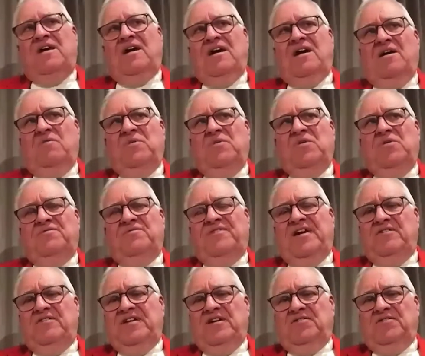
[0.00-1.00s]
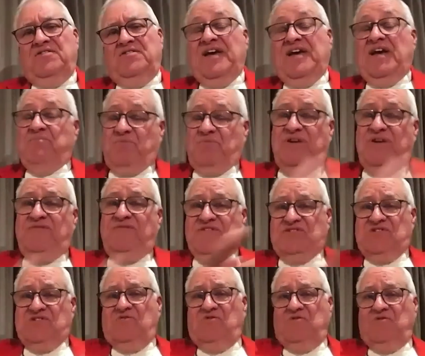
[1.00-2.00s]
and we were very honoured. Our
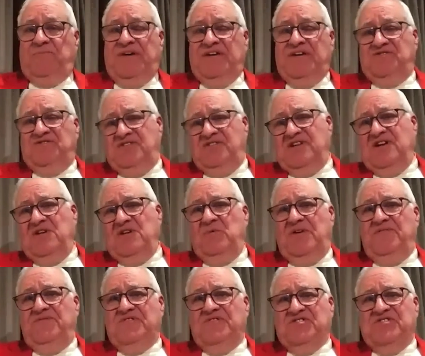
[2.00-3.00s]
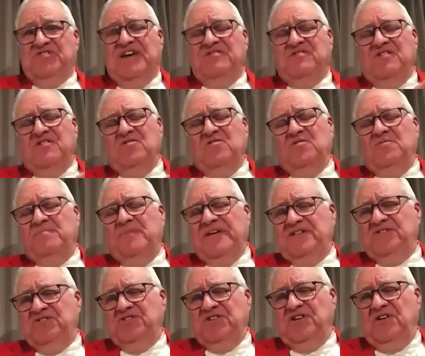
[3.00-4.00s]
previous, as you know, we've just had the Lord
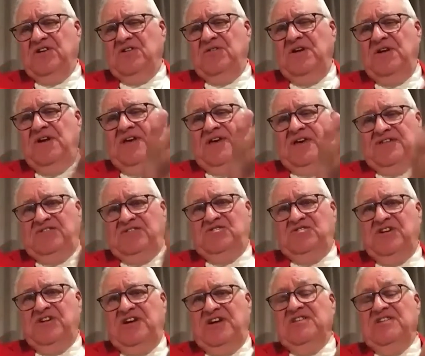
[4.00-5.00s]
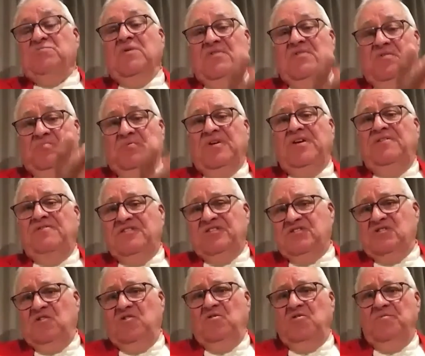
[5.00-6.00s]
Mayor's show. It's changed, but the
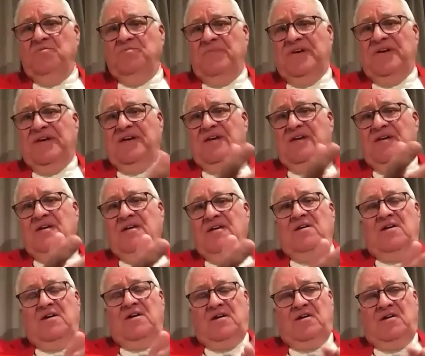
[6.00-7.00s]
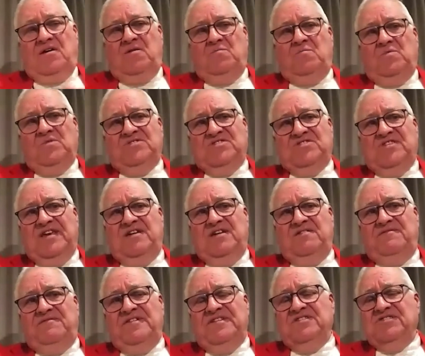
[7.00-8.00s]
previous Lord Mayor was
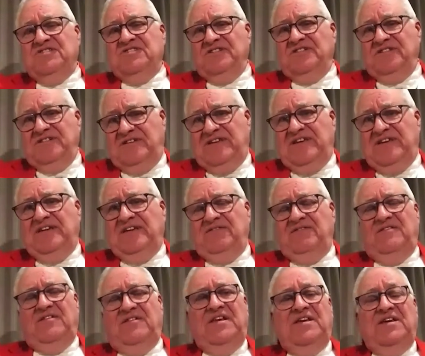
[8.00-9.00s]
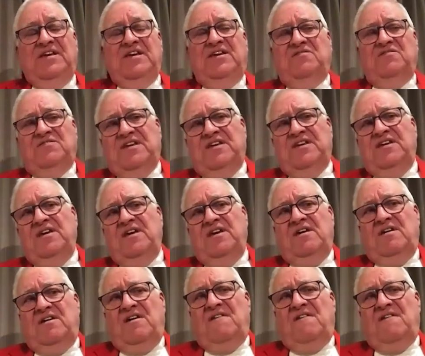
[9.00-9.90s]
there, Vincent Keaveney,